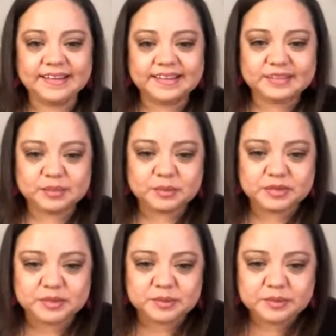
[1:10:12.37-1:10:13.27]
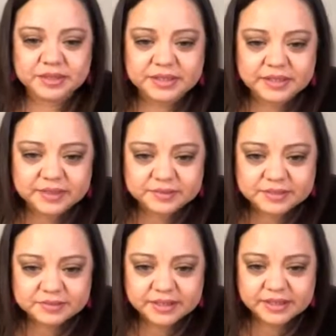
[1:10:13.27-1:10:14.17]
someone told me it was
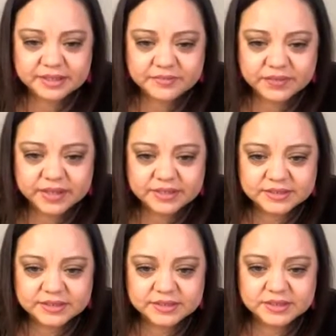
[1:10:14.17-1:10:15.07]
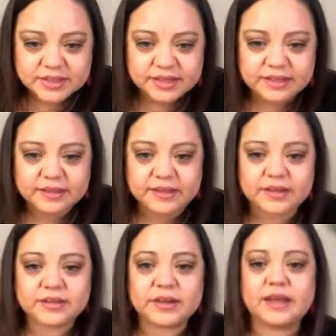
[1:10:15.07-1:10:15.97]
raining in Vegas the
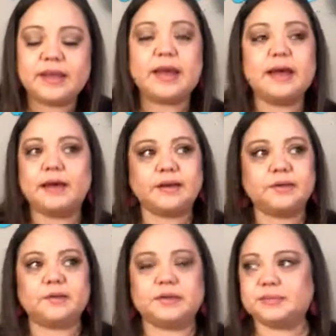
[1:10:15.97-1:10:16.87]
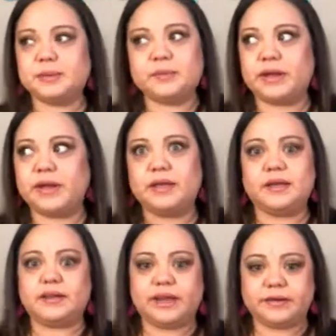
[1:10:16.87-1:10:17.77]
other day. Yeah, I know. It's been raining here
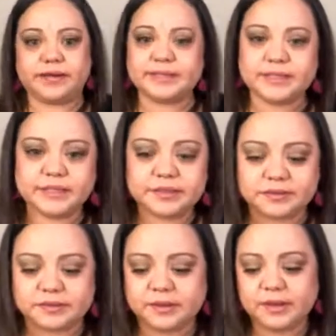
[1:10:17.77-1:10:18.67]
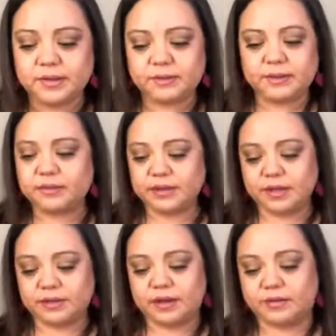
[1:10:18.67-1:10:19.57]
like crazy too. We don't get a
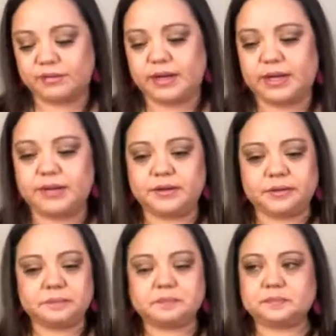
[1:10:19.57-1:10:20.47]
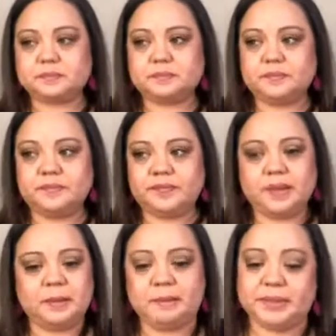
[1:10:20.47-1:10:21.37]
lot of rain either.
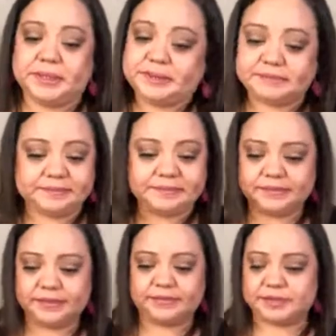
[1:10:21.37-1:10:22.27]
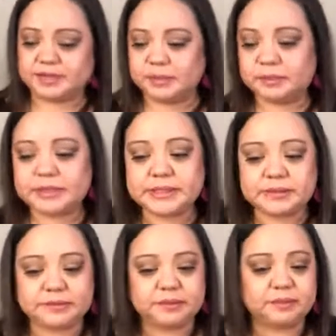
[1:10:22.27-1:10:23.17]
But for some reason,
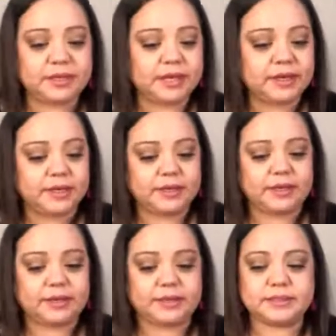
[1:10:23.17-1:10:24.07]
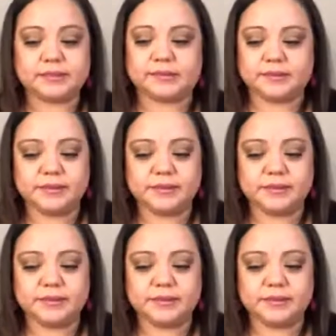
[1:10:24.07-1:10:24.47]
we've been getting it lately, so